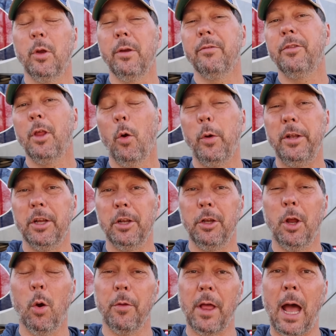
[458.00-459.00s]
even though we
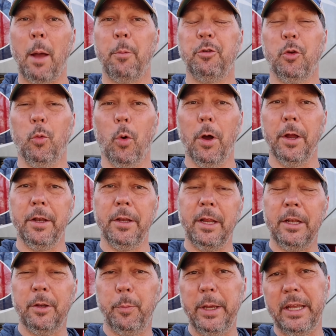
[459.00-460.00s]
did go with option one
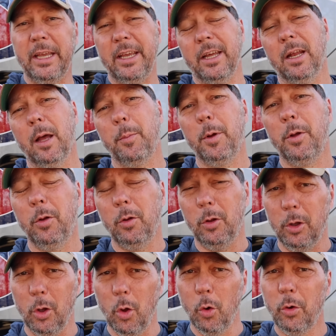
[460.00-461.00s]
and picking it up
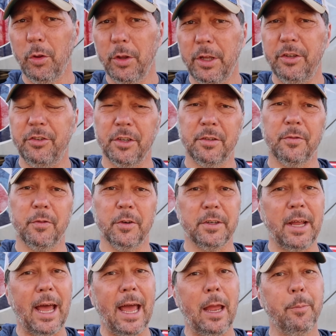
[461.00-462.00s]
locally just for
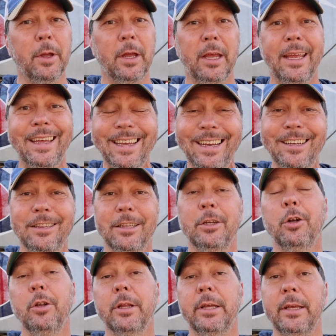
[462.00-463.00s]
time,
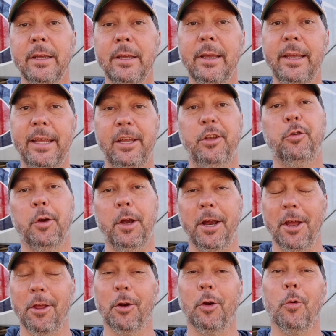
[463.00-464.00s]
clearly
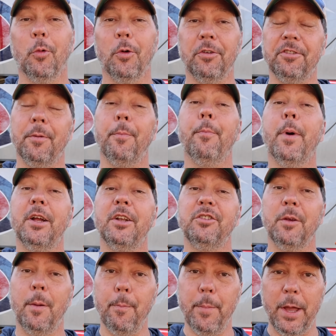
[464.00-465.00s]
eTrailer was a
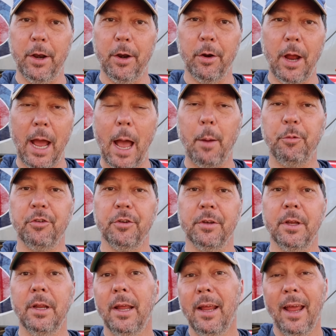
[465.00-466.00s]
much better
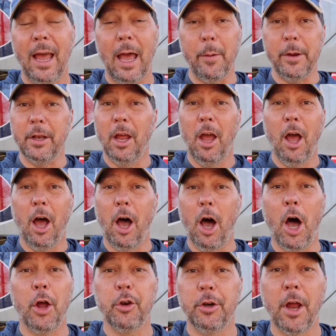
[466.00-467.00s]
option. I mean,
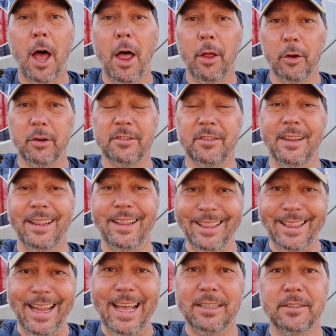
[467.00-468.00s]
$100
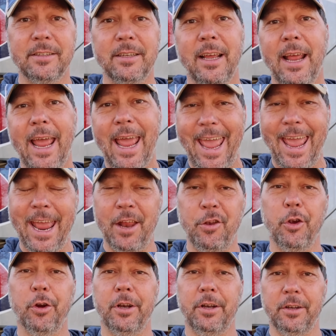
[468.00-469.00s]
less and
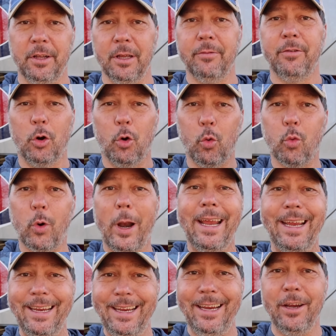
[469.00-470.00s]
you're going to deliver it
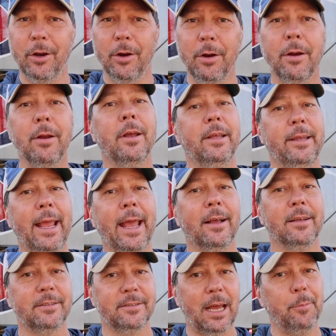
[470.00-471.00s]
right here?
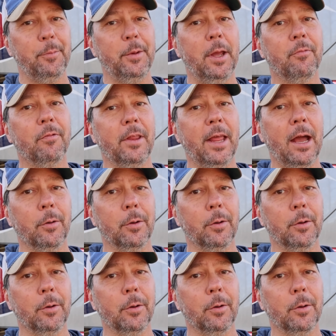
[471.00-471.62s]
Yeah, sign me up for that